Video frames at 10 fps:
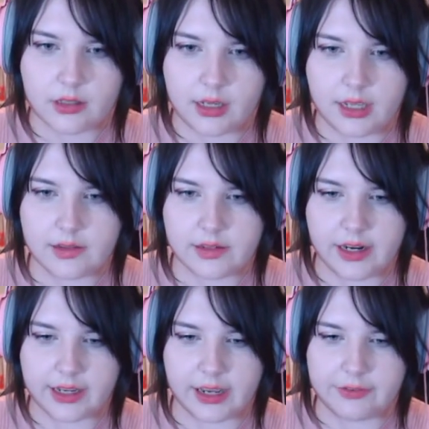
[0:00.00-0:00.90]

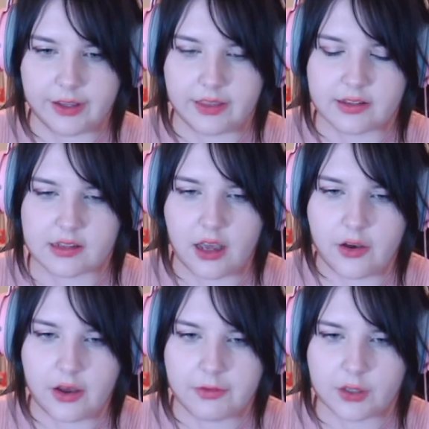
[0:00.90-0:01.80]
Internet cafe and things. I'll
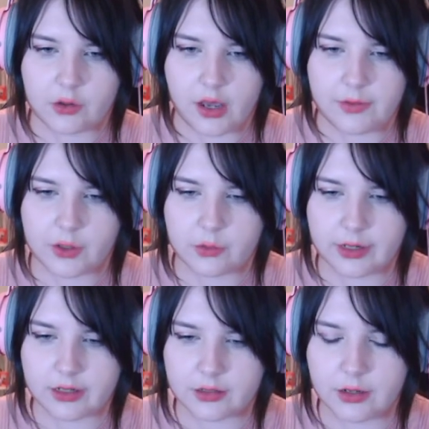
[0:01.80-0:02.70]
have a, I'll have a
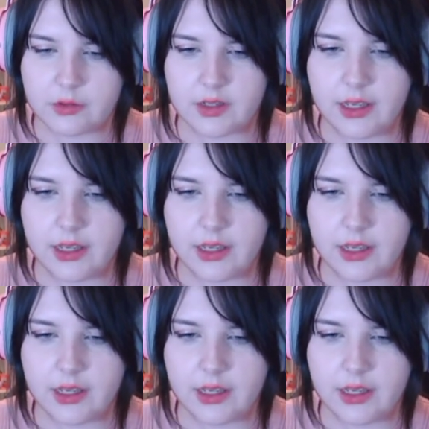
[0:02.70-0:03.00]
quick nosy.